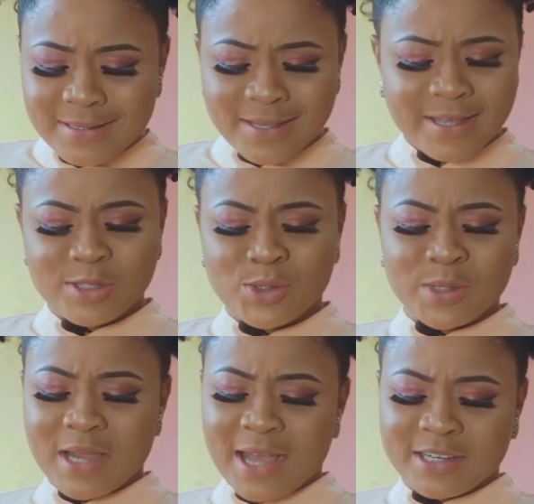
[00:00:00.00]
Take us
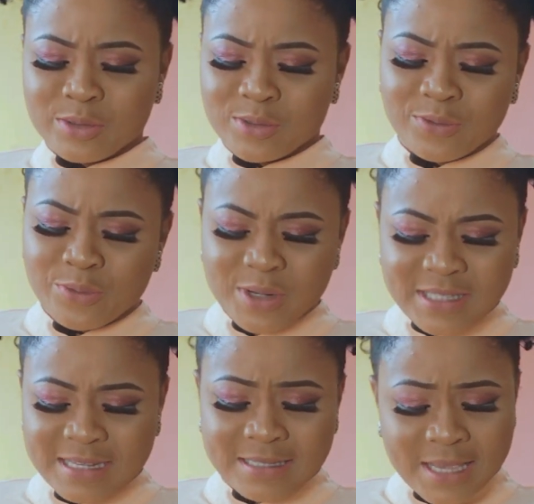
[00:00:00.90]
through the hurdles of
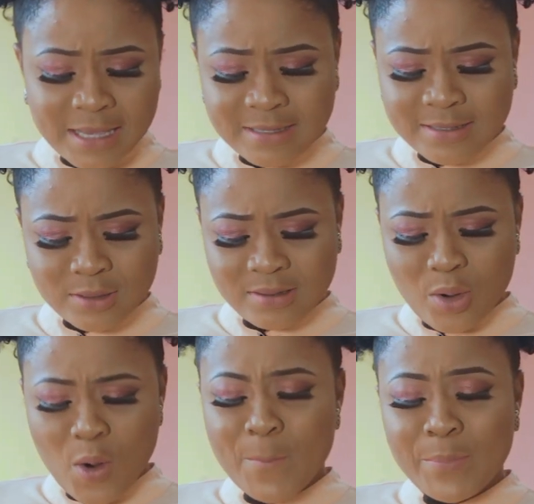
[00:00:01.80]
what it takes
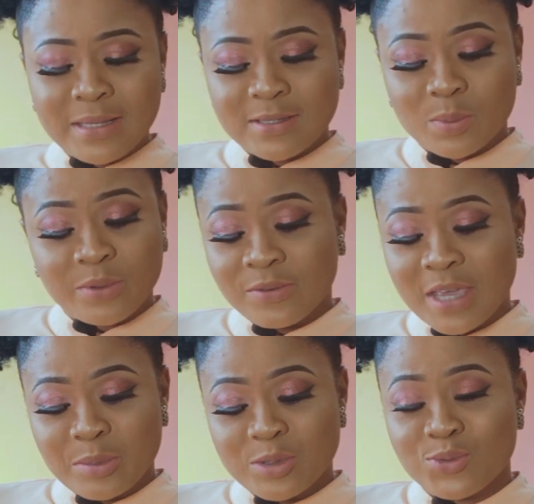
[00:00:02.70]
or means to be
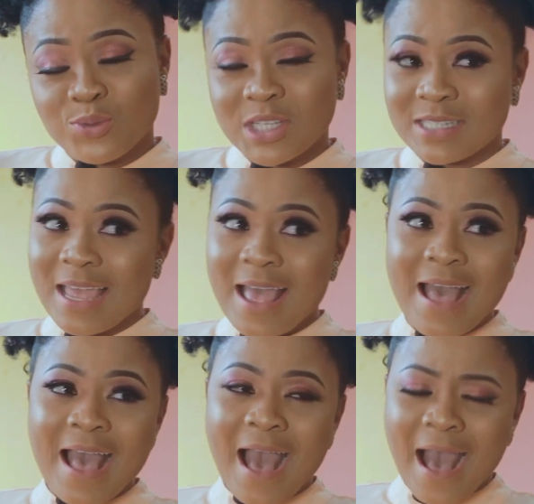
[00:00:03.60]
famous, rich,
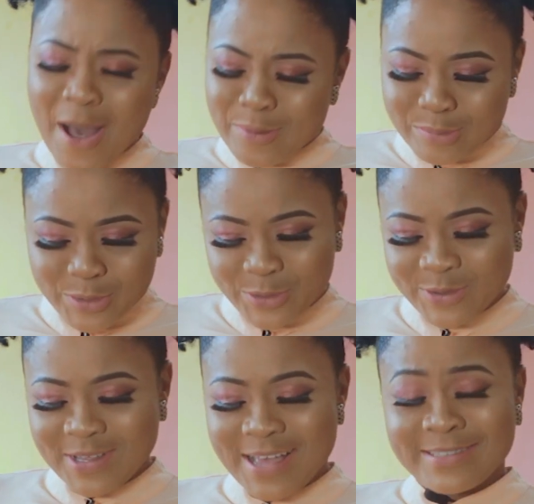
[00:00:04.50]
humble
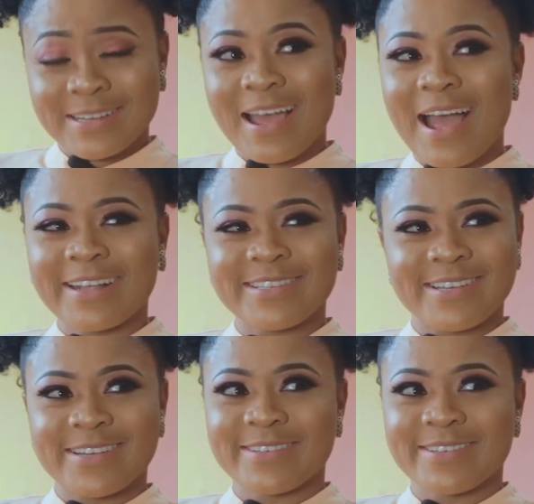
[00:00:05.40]
as an actor.